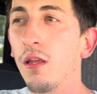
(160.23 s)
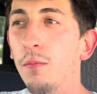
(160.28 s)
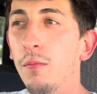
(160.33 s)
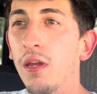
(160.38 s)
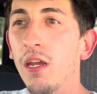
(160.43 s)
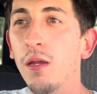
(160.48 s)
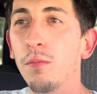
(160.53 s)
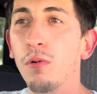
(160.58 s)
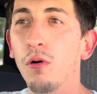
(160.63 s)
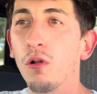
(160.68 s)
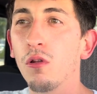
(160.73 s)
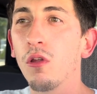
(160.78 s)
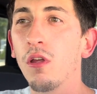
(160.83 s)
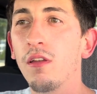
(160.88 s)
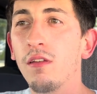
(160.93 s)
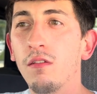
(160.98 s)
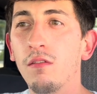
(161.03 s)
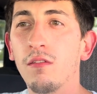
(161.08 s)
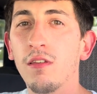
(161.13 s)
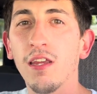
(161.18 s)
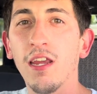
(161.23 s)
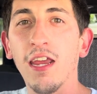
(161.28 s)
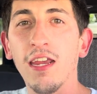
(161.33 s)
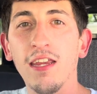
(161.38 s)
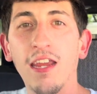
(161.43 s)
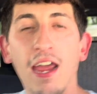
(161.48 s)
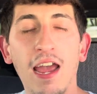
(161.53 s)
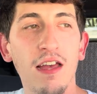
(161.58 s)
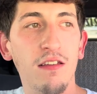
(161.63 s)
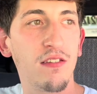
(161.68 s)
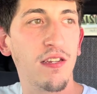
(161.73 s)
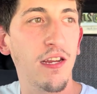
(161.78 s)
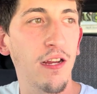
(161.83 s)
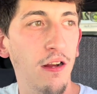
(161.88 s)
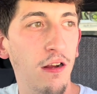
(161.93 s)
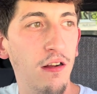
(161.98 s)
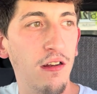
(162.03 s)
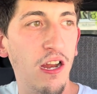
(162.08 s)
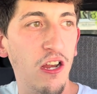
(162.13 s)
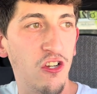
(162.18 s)
me, pulled in to get gas
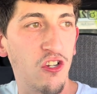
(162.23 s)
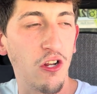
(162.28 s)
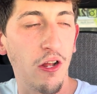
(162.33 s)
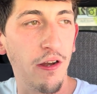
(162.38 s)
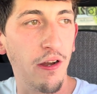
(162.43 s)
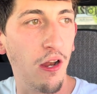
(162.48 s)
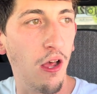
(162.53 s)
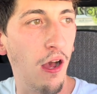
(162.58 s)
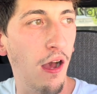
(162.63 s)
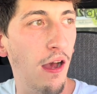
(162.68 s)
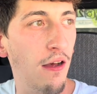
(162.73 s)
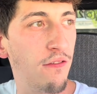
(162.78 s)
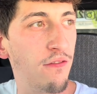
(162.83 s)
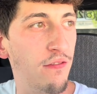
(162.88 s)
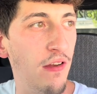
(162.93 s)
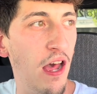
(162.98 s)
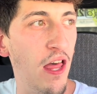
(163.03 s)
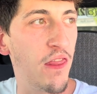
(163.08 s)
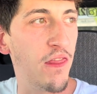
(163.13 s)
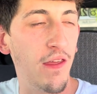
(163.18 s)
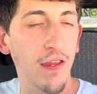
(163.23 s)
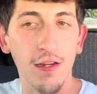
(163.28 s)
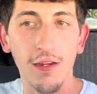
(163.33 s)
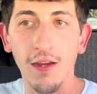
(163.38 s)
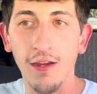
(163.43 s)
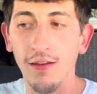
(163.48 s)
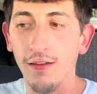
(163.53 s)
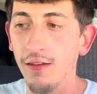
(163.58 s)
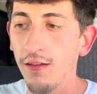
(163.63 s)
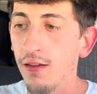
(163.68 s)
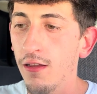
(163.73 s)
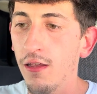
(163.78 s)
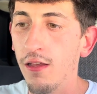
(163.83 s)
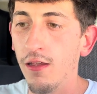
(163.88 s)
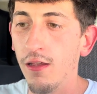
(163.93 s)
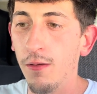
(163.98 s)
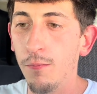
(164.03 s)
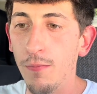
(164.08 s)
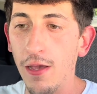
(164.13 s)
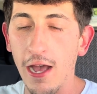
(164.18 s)
here and I shut it off, not thinking.
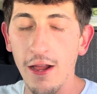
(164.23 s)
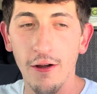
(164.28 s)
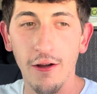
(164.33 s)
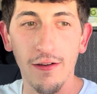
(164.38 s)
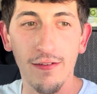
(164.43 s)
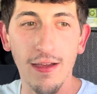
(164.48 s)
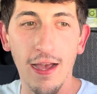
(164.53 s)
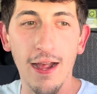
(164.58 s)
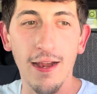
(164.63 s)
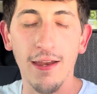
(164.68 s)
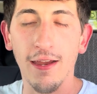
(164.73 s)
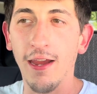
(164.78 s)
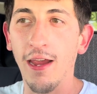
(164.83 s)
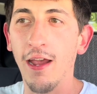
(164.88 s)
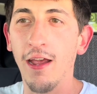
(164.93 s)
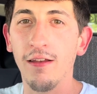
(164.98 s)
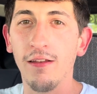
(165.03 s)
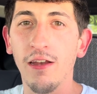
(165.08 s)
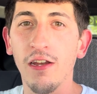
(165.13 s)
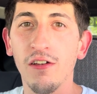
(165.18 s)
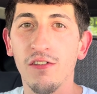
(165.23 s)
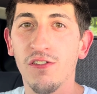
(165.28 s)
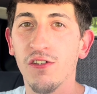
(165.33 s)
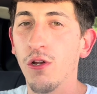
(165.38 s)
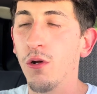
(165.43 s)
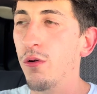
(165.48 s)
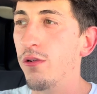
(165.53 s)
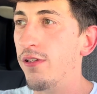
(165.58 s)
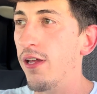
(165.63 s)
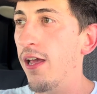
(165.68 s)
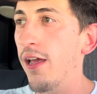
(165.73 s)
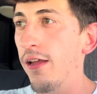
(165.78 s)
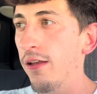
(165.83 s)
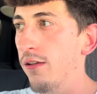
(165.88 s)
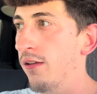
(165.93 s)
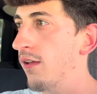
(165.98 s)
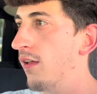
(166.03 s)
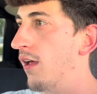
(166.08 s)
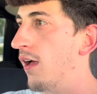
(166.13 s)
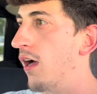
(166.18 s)
Battery died again, and it's so dead,
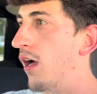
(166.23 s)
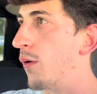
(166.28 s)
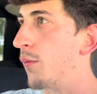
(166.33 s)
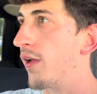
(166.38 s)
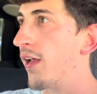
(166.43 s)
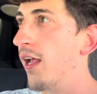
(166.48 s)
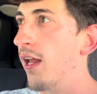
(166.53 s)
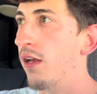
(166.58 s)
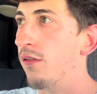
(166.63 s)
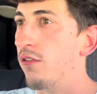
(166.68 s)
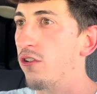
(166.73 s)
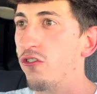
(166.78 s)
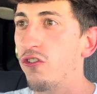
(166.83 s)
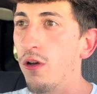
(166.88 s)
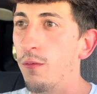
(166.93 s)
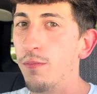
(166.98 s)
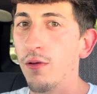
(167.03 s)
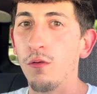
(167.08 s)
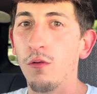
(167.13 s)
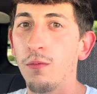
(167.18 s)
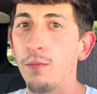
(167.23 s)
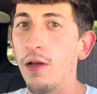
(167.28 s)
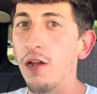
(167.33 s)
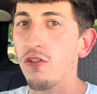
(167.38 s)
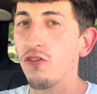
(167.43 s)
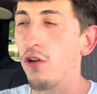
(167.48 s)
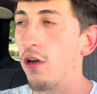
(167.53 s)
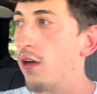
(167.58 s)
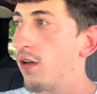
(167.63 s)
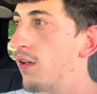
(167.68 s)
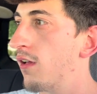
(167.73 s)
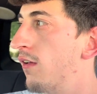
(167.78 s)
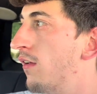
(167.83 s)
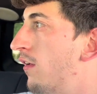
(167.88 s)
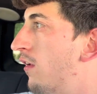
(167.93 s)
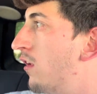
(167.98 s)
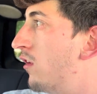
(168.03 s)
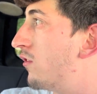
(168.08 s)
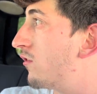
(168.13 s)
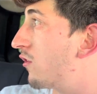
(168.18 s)
we can't even jump it with my truck.
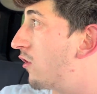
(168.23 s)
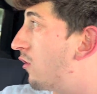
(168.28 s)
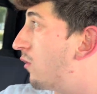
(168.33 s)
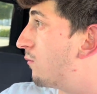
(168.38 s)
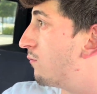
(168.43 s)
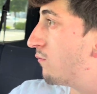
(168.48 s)
So I'm